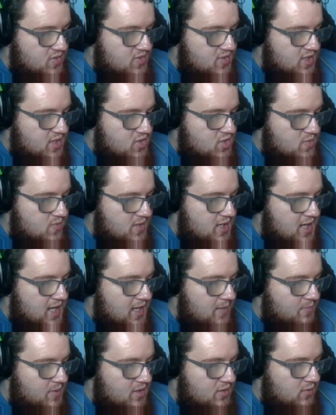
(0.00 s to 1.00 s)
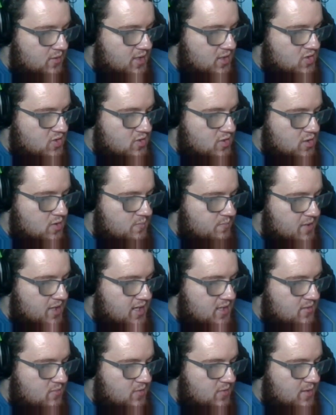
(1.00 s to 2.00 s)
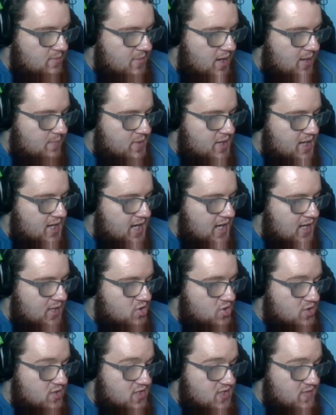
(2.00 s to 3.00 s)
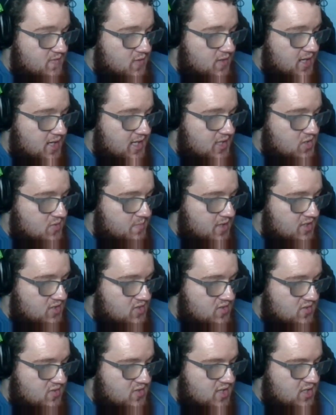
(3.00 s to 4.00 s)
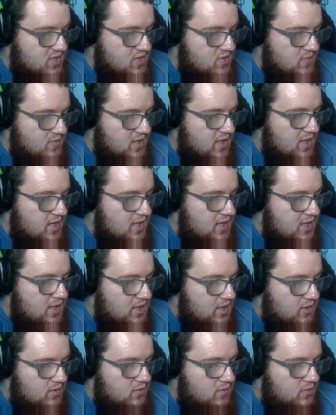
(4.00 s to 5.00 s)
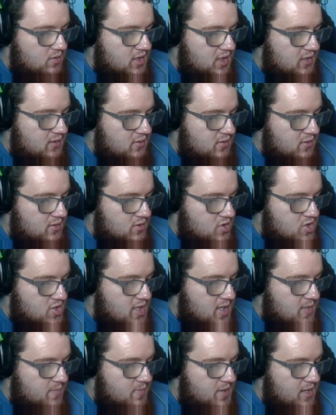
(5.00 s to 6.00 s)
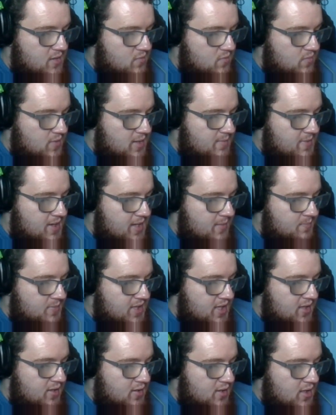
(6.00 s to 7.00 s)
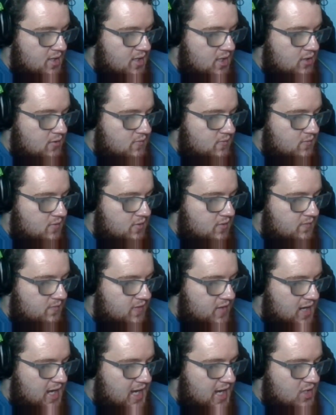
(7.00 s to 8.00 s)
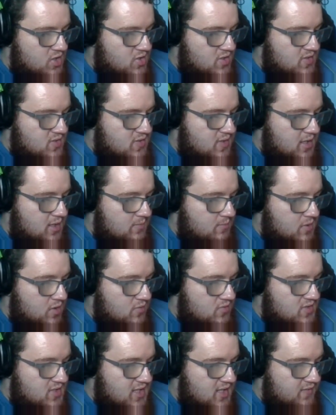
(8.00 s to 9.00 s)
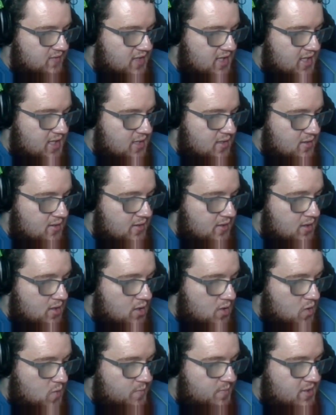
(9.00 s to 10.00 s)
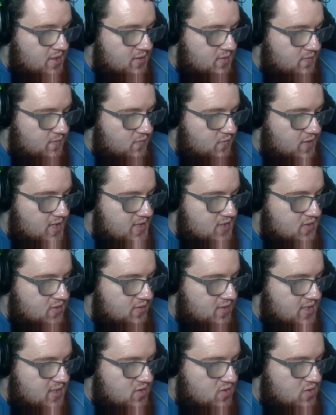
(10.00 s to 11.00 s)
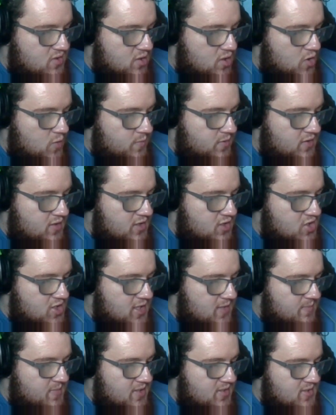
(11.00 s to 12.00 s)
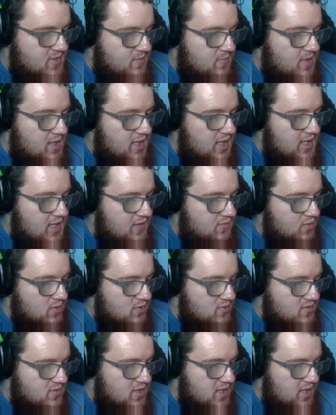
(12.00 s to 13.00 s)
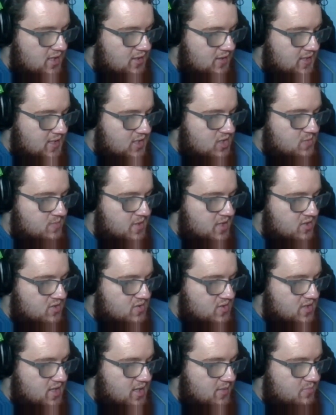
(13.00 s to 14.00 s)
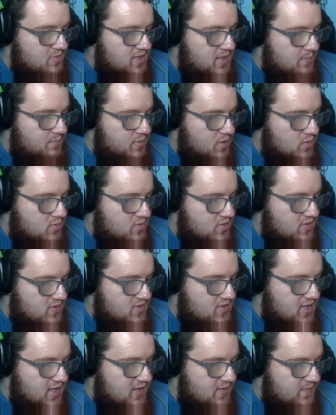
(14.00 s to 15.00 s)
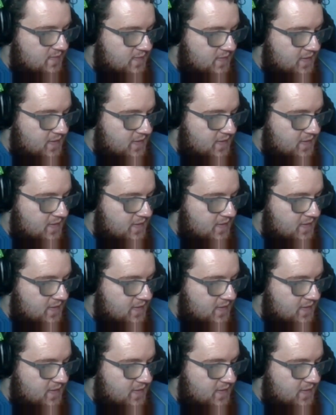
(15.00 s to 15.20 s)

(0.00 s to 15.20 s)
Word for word: Accessory app unlocks new button remapping actions for Xbox Accessory, including share button remapping for the actions like Mute TV, open friends list, open achievements, and many others, the Xbox update posted said.